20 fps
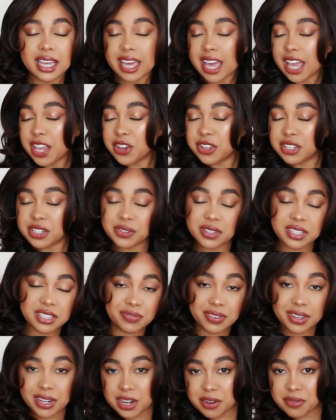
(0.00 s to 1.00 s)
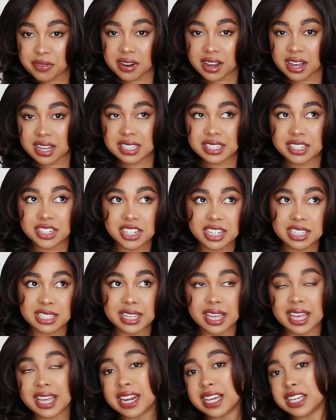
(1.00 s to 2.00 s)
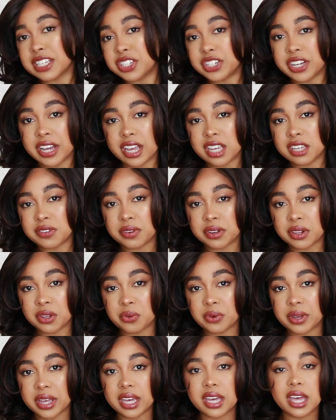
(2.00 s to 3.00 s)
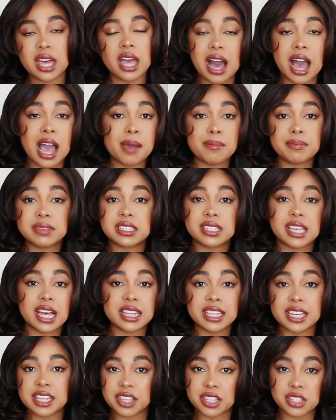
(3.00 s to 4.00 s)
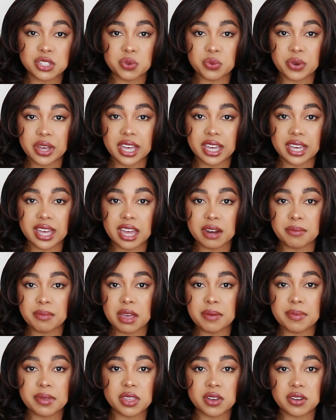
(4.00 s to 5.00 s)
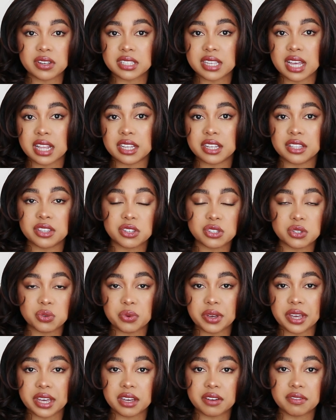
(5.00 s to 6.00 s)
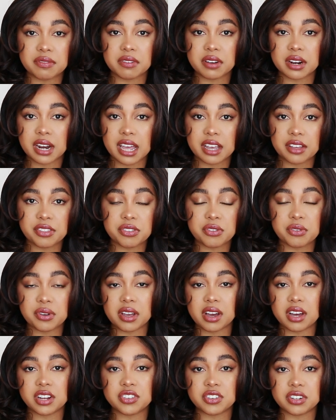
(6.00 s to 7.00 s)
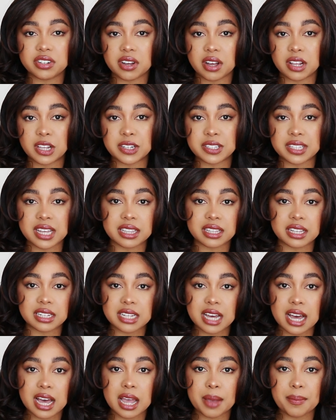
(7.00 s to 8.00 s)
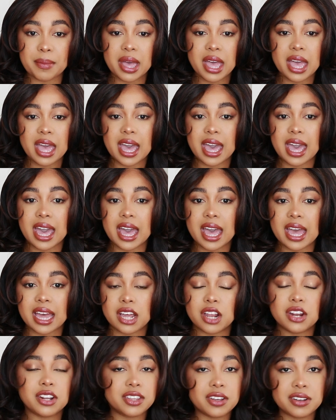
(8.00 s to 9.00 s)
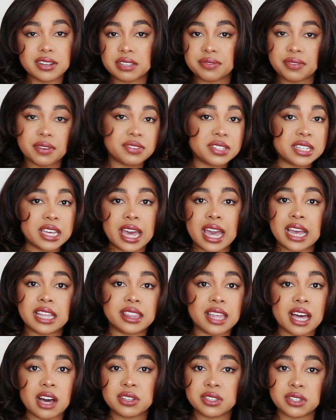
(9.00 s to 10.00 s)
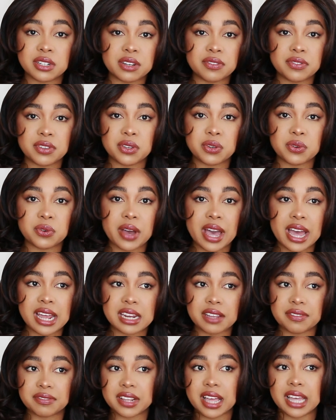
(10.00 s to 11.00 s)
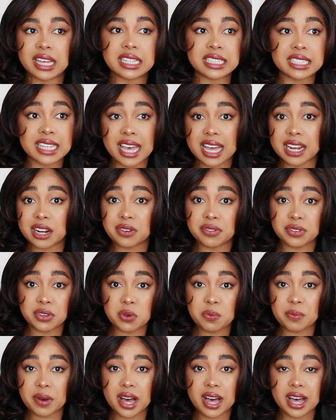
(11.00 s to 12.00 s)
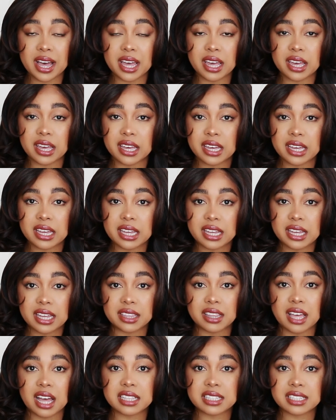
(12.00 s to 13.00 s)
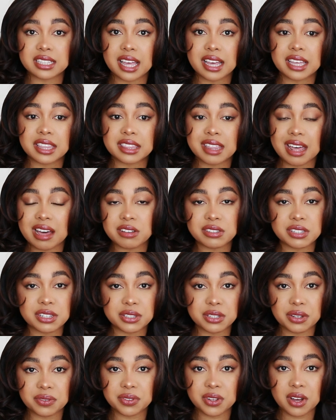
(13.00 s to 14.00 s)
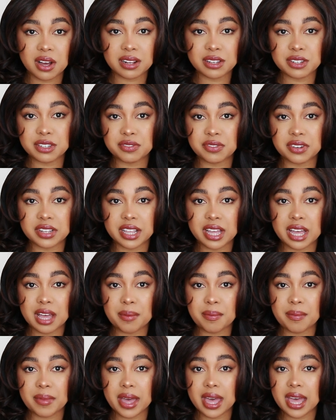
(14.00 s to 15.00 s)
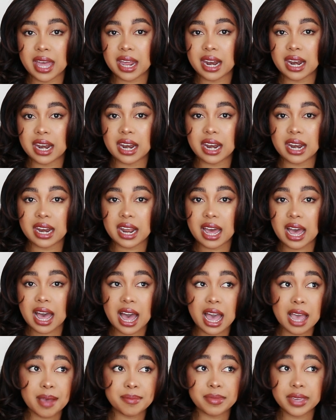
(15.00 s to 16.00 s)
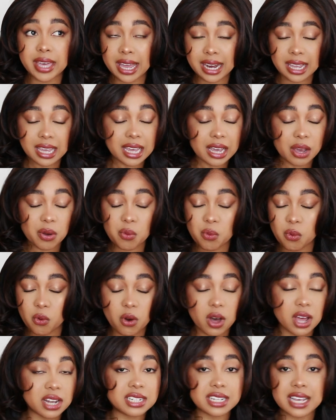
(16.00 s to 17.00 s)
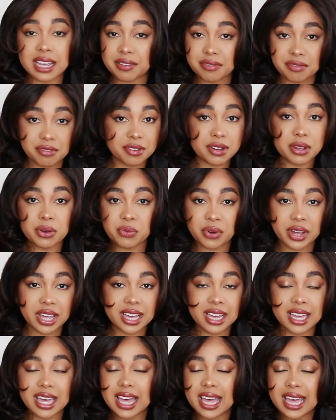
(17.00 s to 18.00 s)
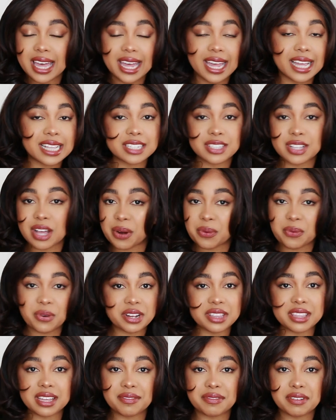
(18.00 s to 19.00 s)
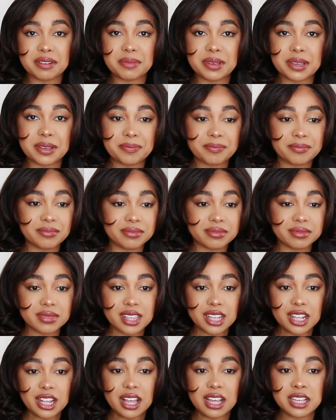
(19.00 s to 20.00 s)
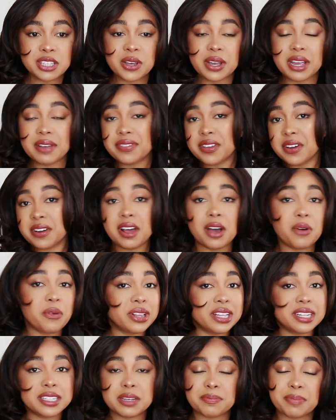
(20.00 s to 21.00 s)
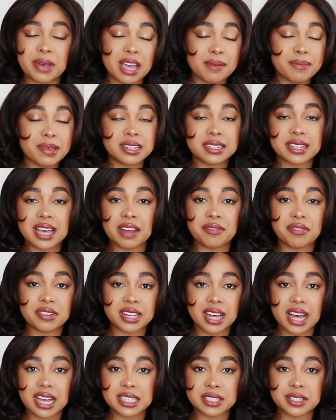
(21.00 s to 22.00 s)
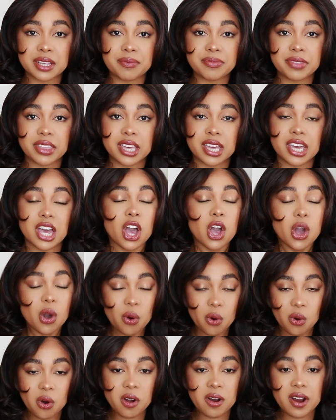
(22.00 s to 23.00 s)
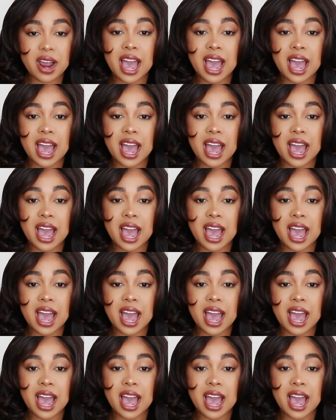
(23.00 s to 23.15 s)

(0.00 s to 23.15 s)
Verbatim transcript: can you do this video for us just in exchange for the wig? I'm selling this wig, and maybe they're selling this wig for like three hundred dollars at the time, and there's fifty-eight thousand of you, and if like ten of you buy, that's like thousands of dollars for them, and I'm getting what, a free wig? It's not worth it for me. So if they're not willing to pay me to advertise something, or